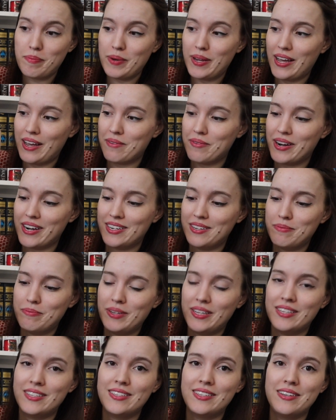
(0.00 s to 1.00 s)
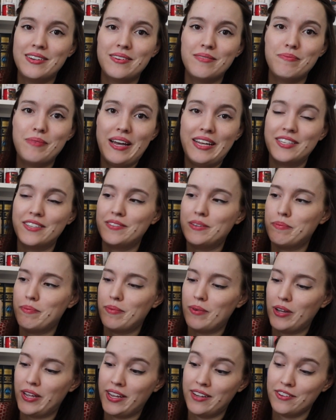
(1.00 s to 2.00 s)
but I read them in the end of the
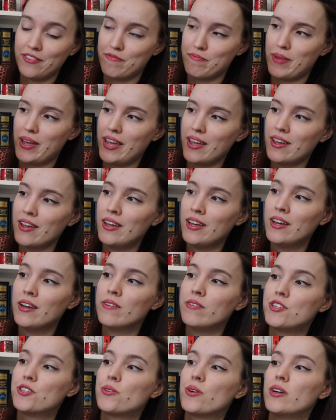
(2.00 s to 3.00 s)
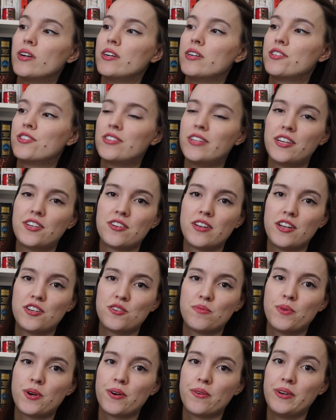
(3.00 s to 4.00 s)
end of May, which were Today, Tonight,
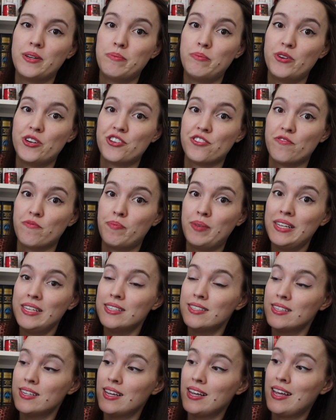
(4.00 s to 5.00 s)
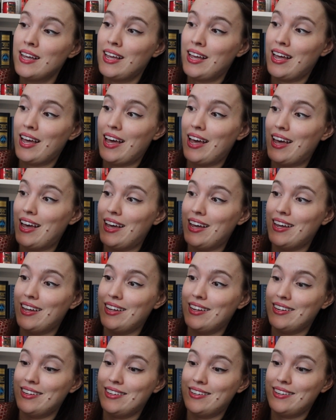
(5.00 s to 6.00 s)
Tomorrow, and Breach of Peace.
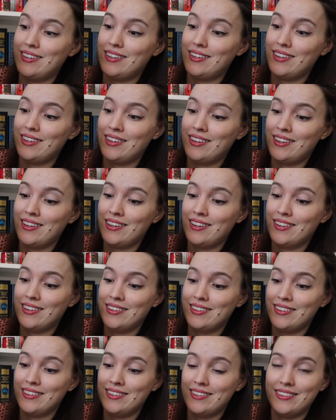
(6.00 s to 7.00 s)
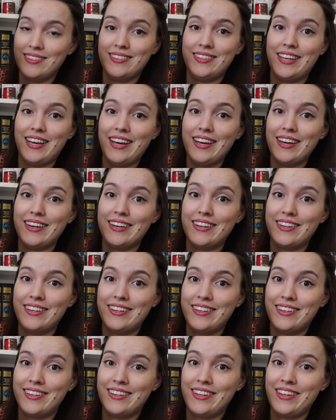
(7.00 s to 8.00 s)
And yeah,
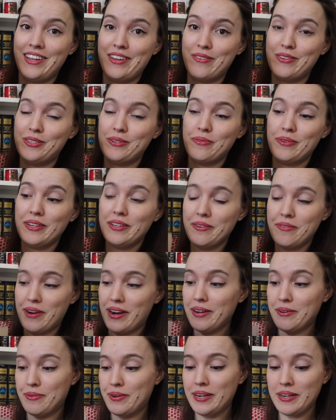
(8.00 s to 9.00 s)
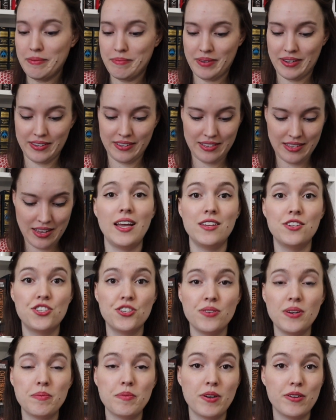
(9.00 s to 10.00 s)
it was a really great reading month. In
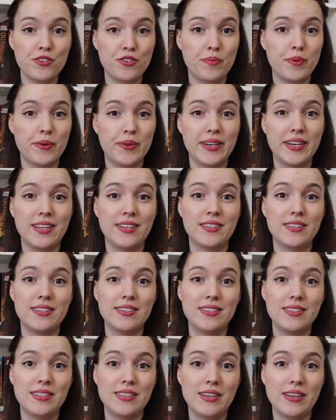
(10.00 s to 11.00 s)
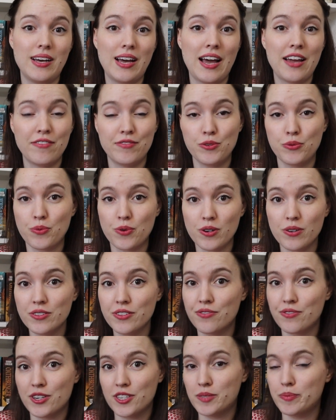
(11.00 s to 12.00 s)
June, I'm going to be reading The Eye of the World,
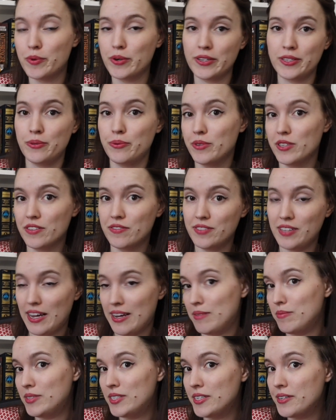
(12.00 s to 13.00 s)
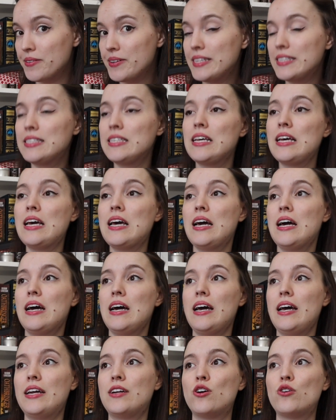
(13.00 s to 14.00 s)
the first book in the Wheel of Time series,
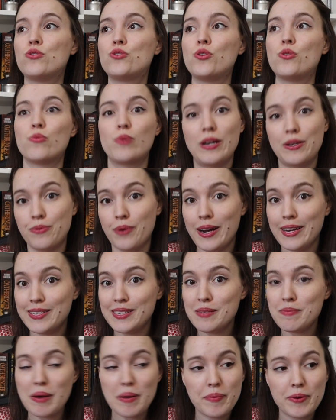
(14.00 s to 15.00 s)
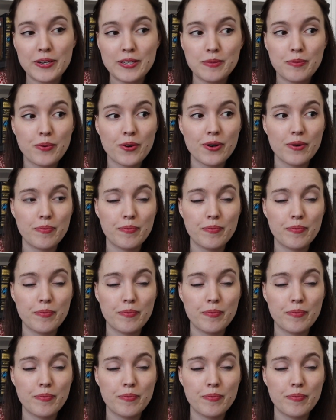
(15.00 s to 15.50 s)
and also Red Rising by Pierce, Bro-